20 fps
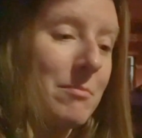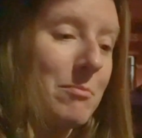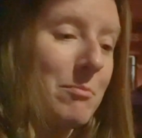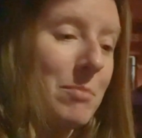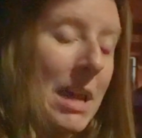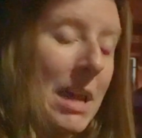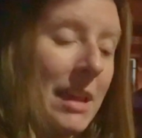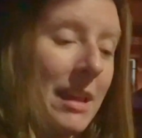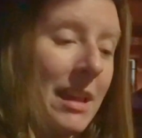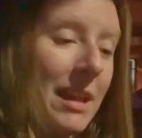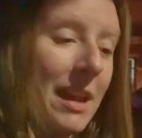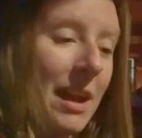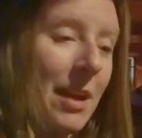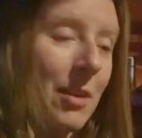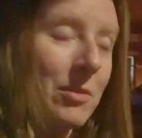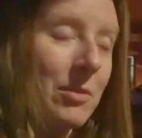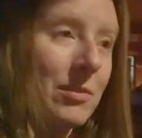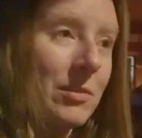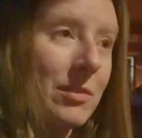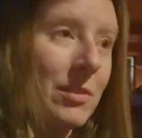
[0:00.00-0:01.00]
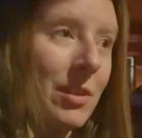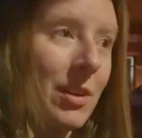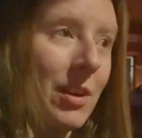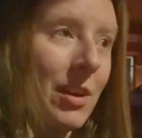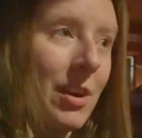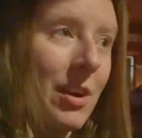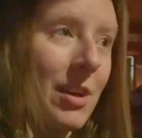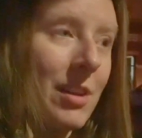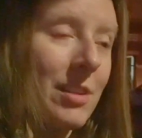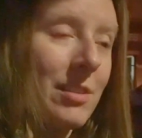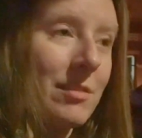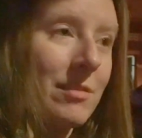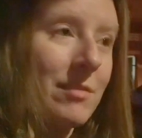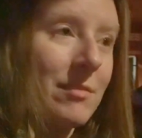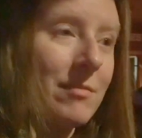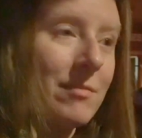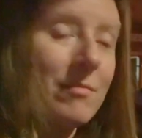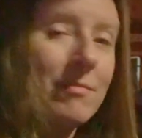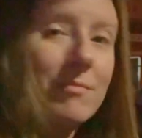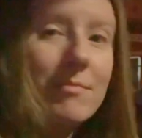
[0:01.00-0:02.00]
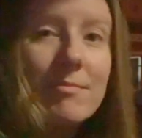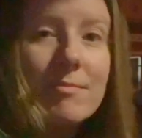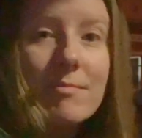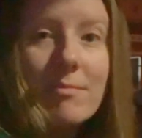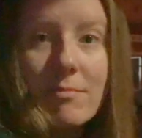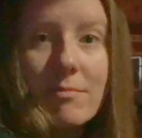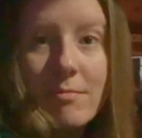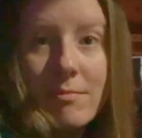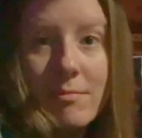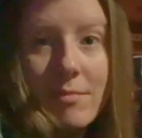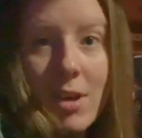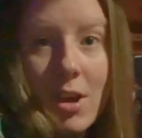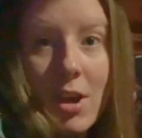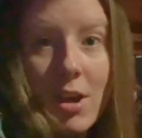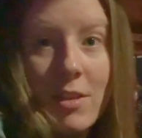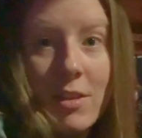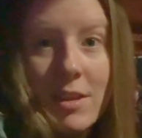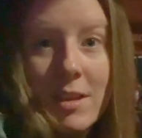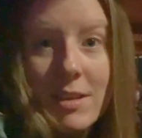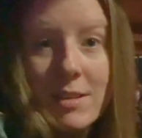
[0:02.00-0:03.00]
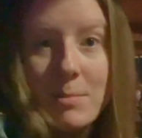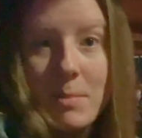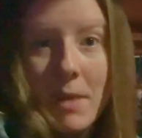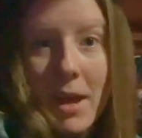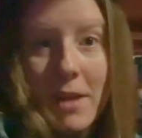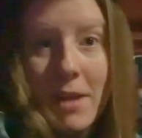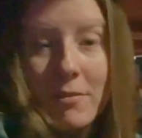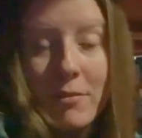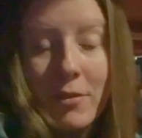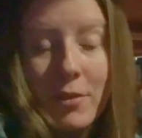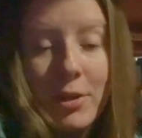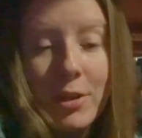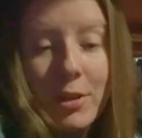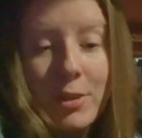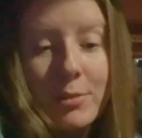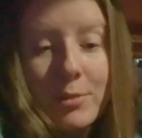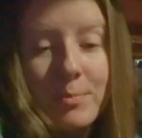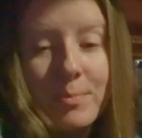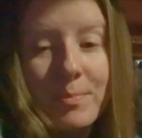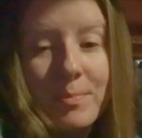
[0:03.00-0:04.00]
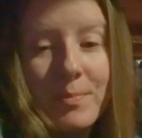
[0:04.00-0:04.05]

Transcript: pigging out on all things bad for you.